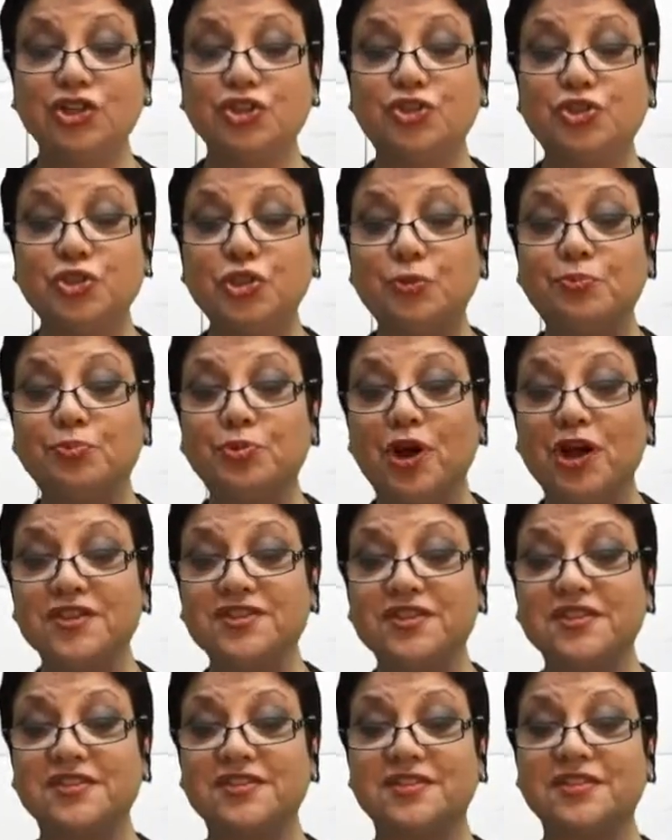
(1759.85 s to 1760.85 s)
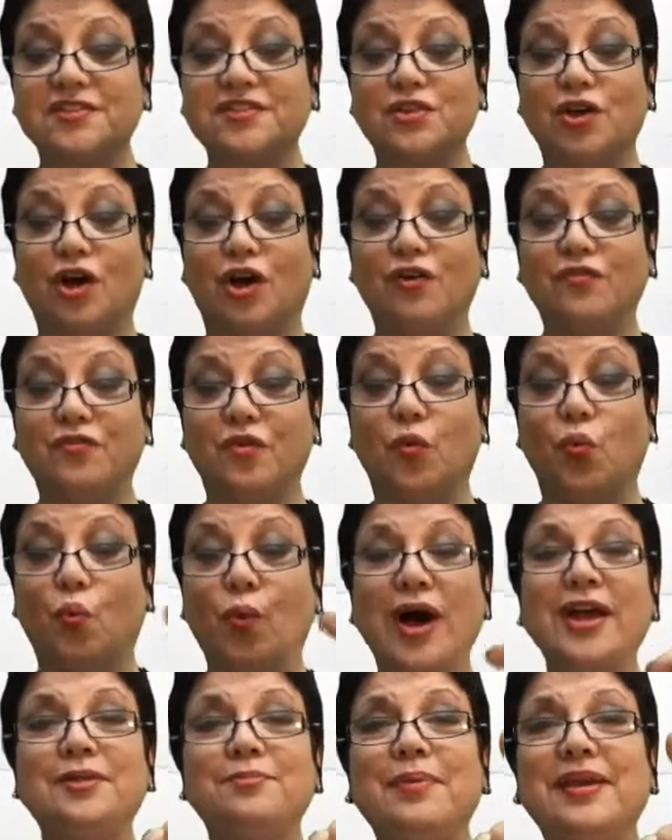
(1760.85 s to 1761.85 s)
2 processes of
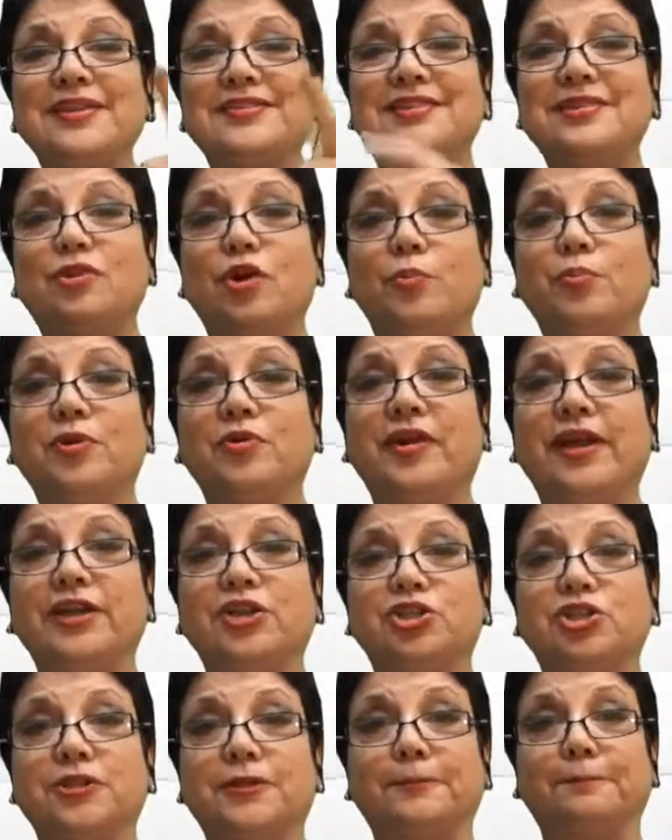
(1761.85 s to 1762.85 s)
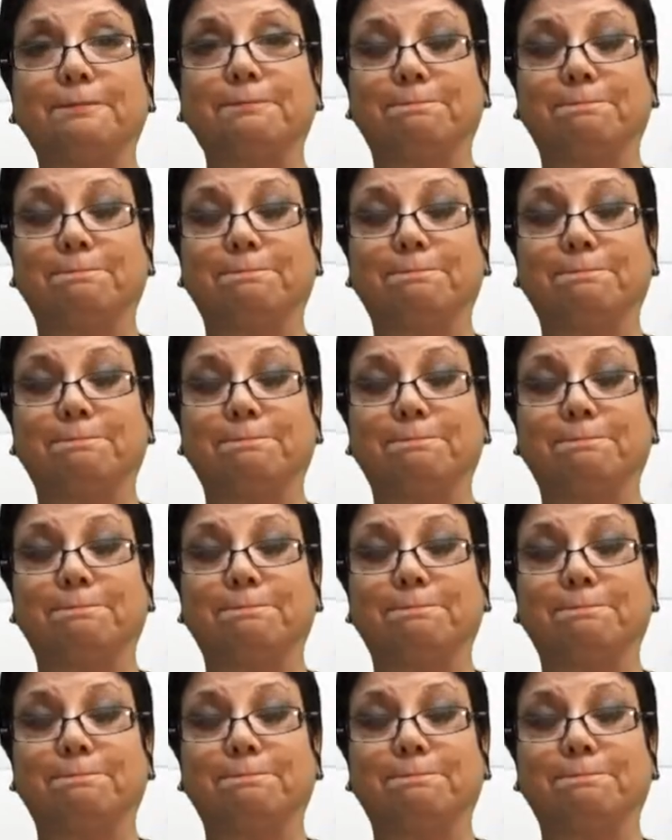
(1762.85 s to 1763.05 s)
one basic operation.